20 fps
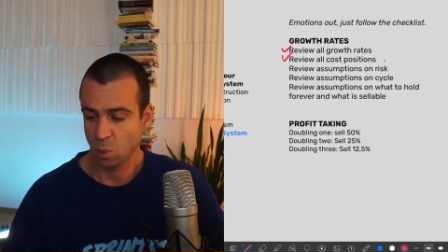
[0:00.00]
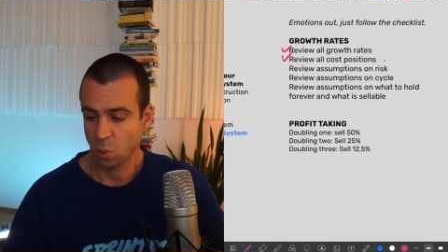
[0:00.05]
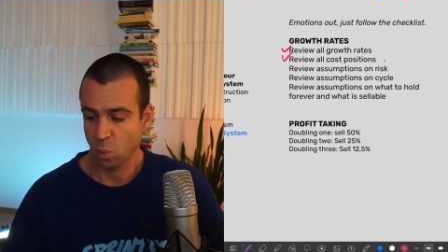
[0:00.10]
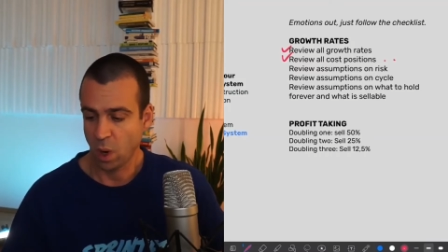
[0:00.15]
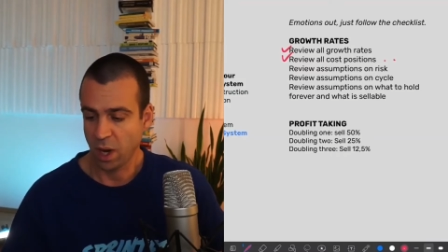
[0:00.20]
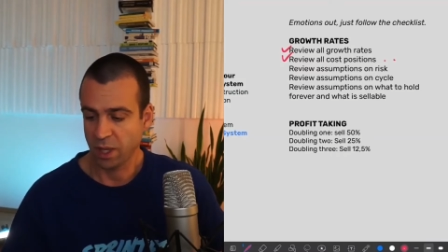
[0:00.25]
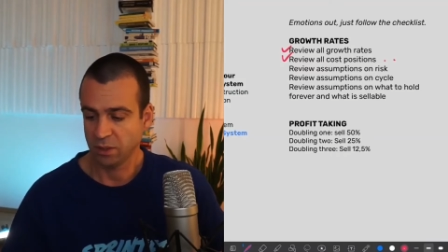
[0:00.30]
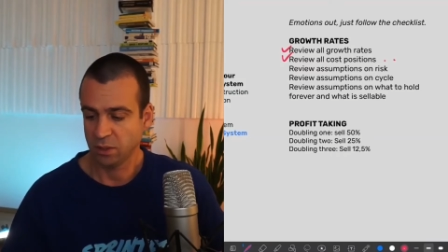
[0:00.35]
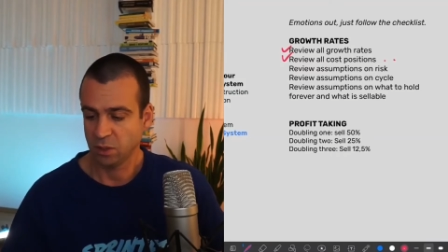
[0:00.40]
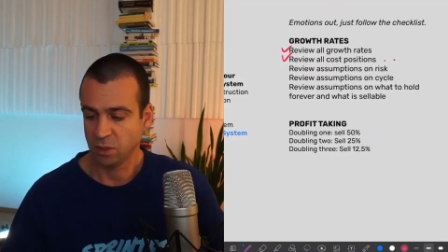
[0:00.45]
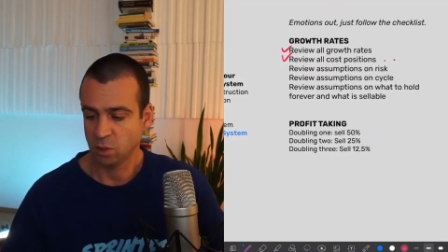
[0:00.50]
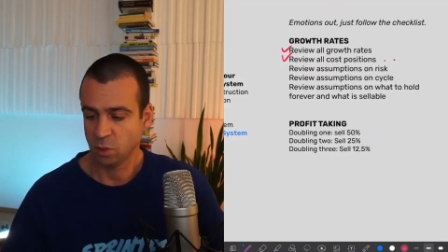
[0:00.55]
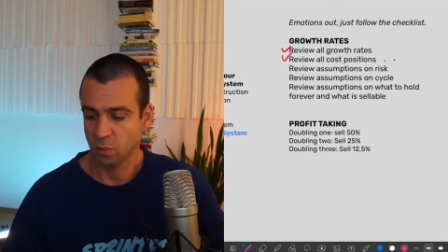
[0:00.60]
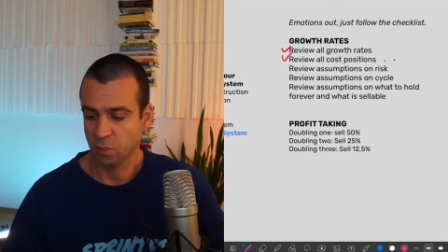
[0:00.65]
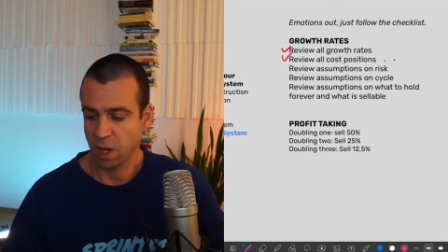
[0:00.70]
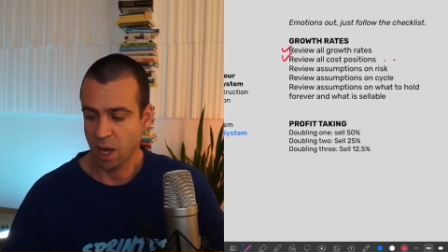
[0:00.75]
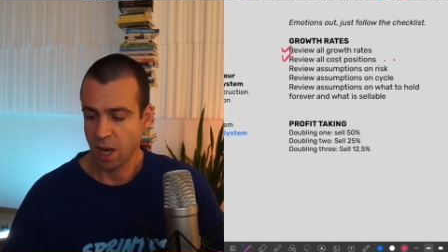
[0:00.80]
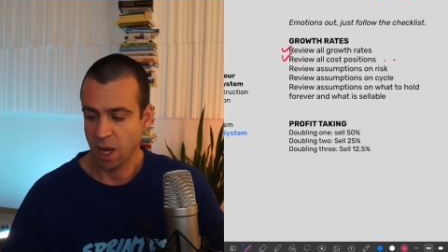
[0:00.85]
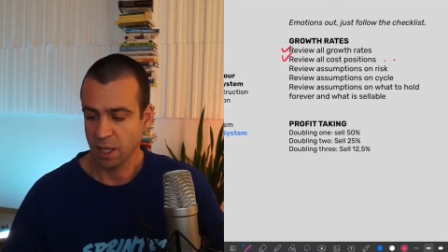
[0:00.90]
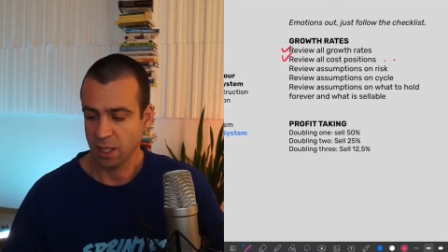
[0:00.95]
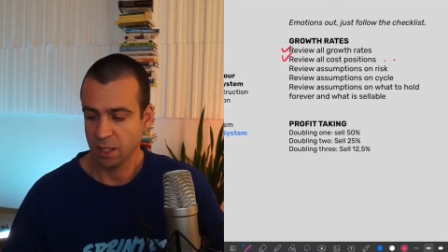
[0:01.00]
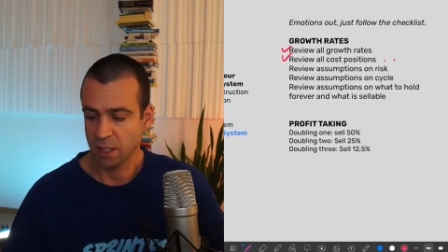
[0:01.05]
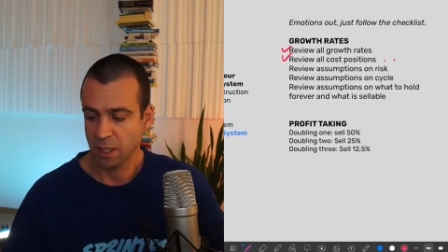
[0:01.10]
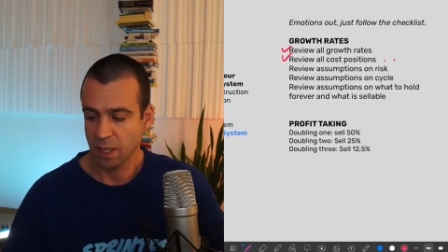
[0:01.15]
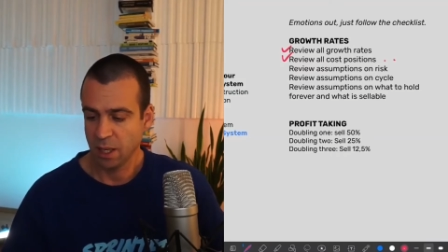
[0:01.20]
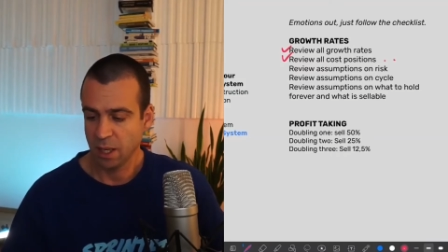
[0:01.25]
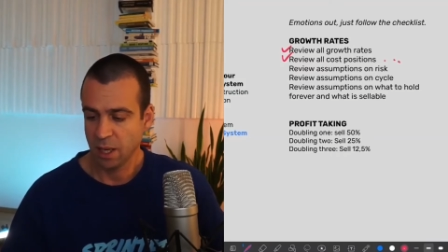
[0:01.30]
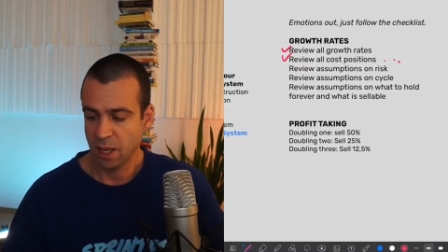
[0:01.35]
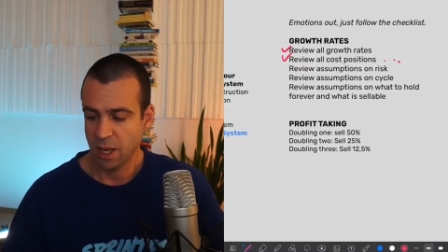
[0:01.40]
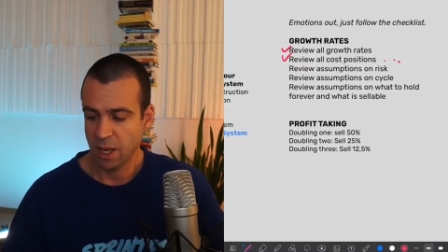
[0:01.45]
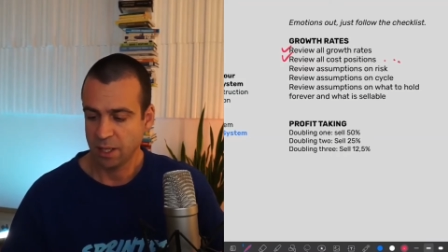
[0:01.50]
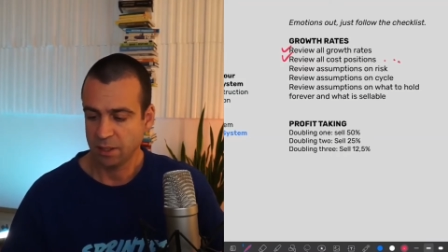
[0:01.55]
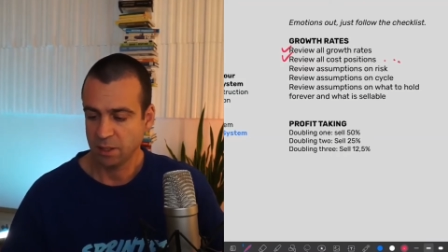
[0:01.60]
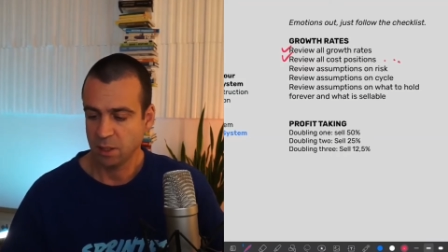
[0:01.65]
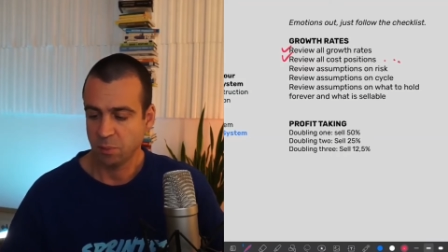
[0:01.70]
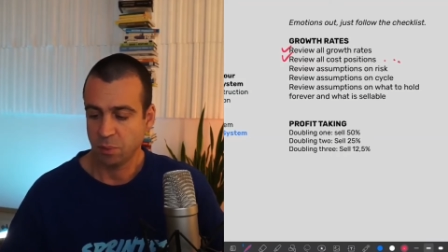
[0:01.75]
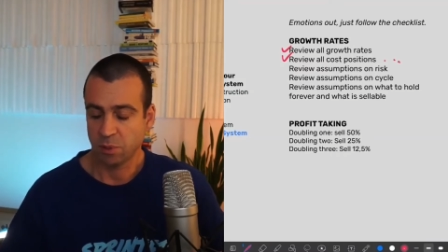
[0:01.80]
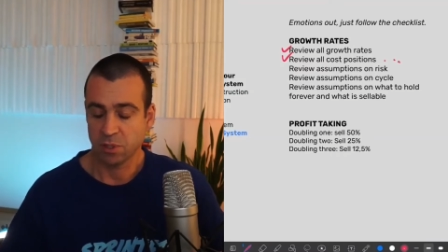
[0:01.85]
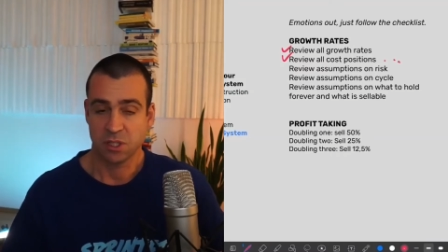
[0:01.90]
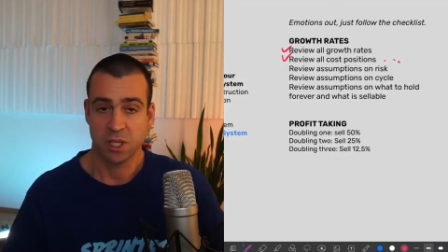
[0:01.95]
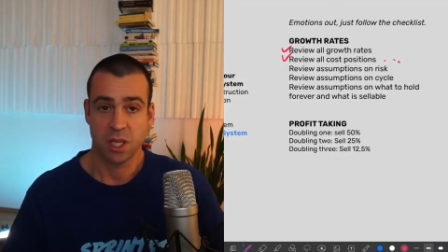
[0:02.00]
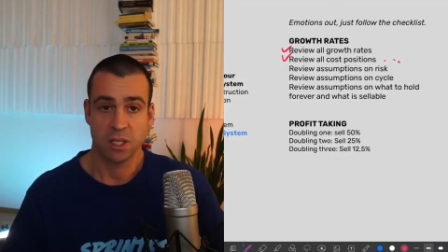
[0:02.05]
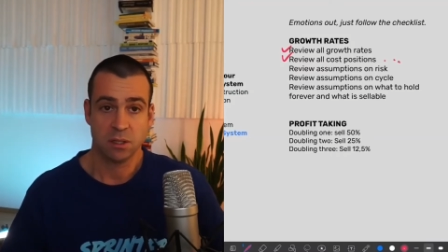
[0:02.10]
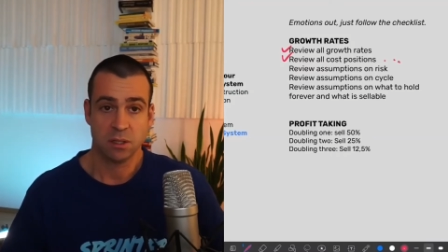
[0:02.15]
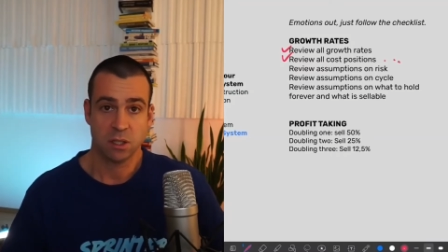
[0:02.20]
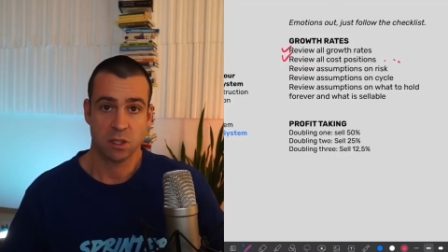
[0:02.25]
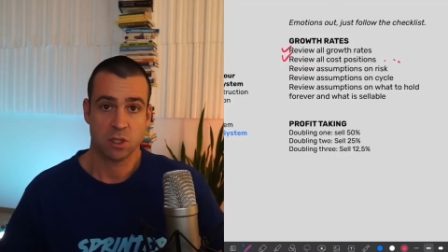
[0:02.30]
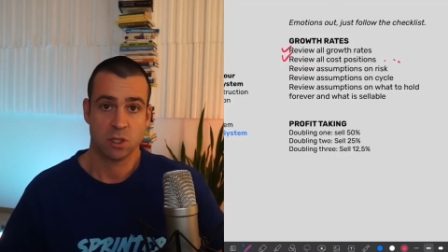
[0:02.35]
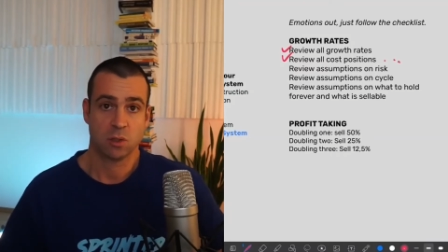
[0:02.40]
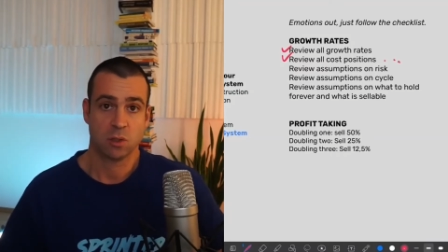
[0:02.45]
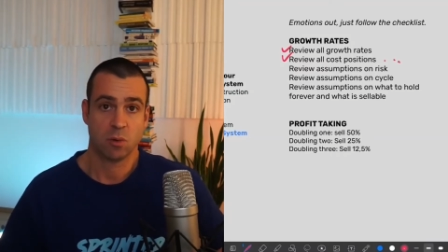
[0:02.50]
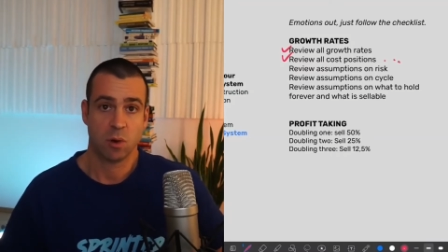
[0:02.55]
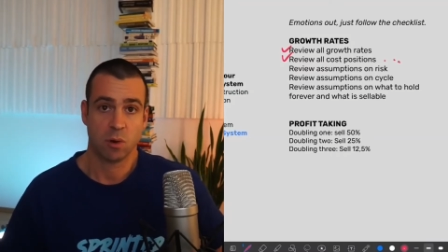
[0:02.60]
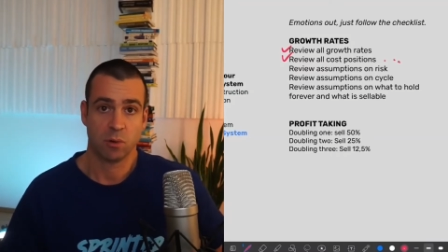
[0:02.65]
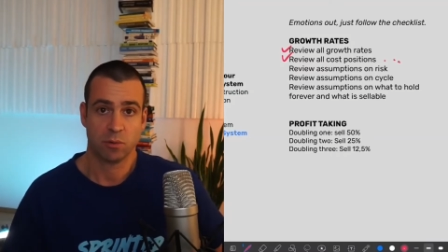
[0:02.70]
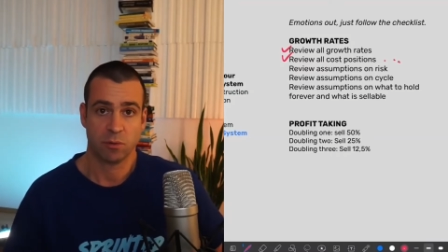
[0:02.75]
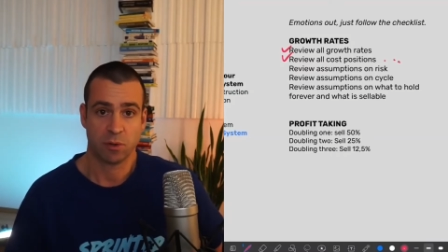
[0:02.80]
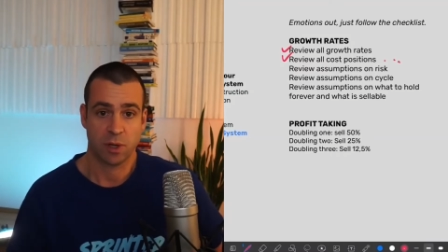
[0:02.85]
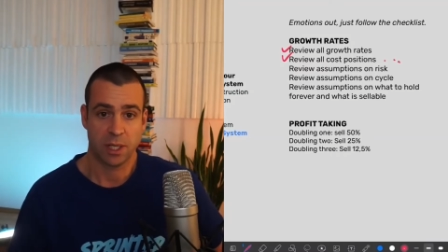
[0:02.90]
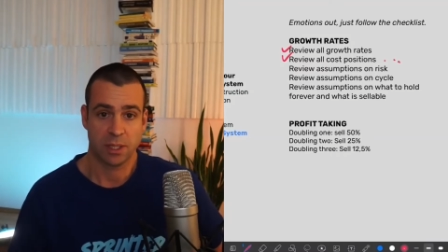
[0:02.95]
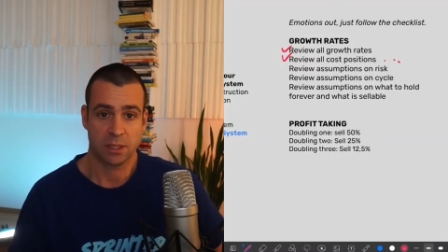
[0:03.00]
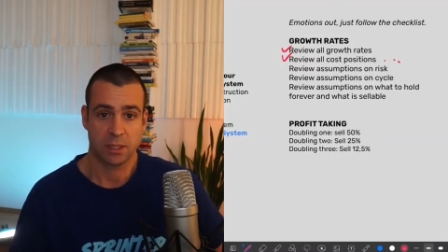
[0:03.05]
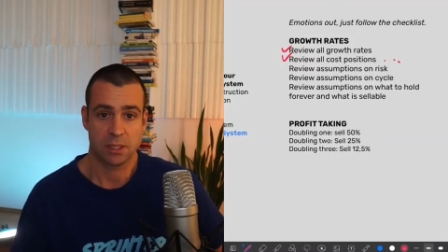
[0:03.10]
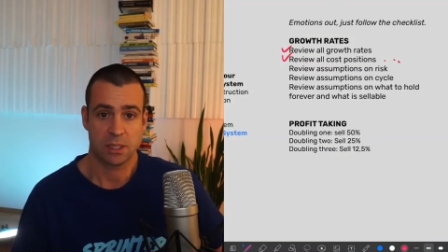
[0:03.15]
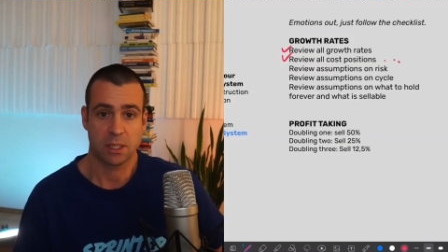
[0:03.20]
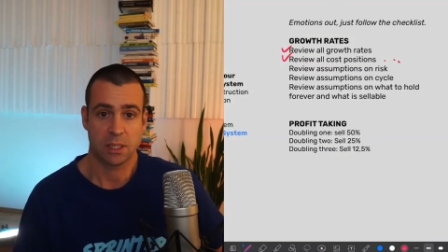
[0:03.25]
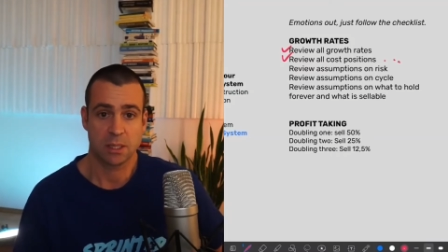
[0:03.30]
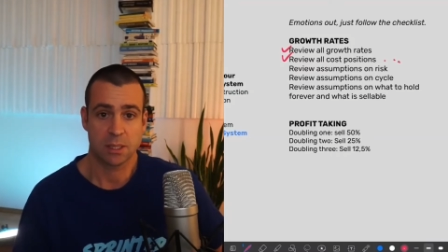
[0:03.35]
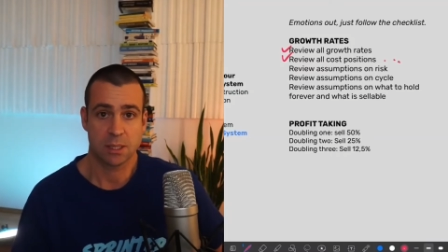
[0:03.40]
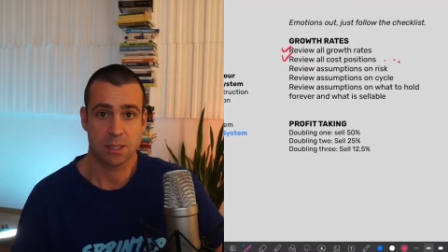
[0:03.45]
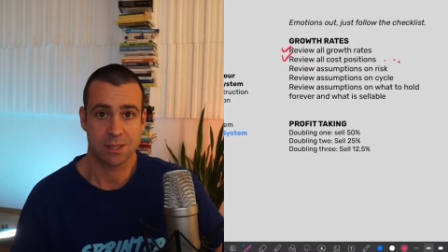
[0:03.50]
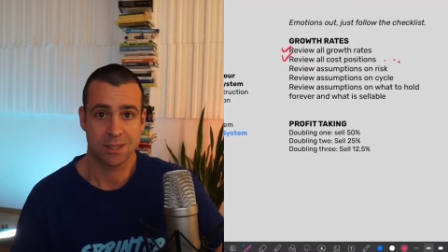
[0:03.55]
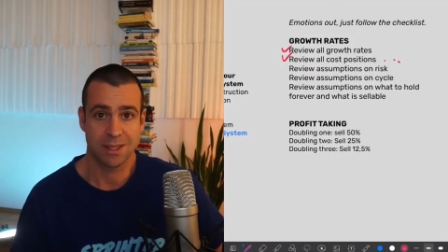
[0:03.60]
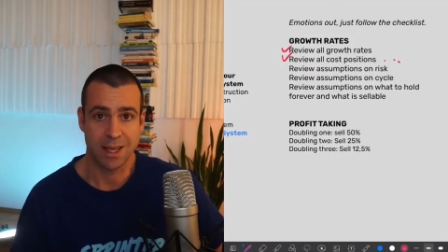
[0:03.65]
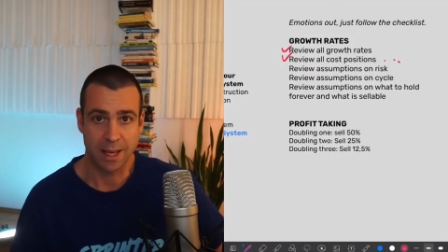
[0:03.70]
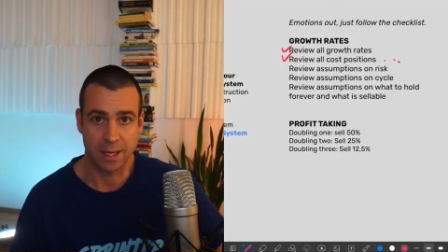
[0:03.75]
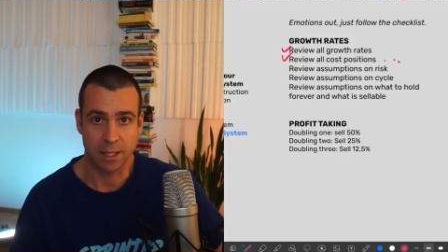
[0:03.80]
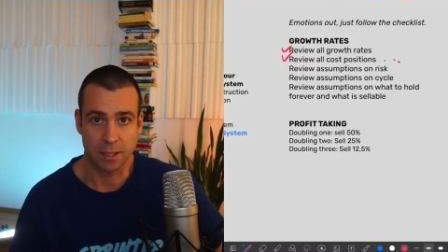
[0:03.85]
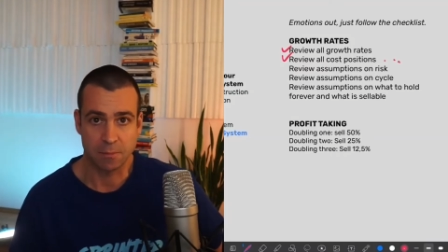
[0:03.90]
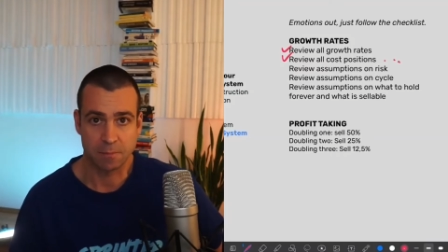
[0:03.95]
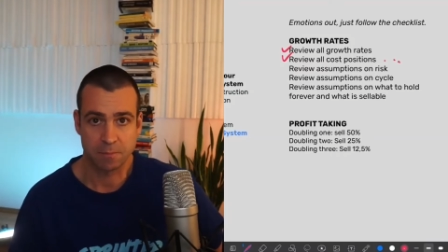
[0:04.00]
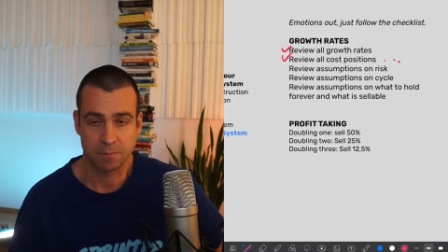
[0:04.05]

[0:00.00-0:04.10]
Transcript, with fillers: when did you buy, and the percentage growth rate since then.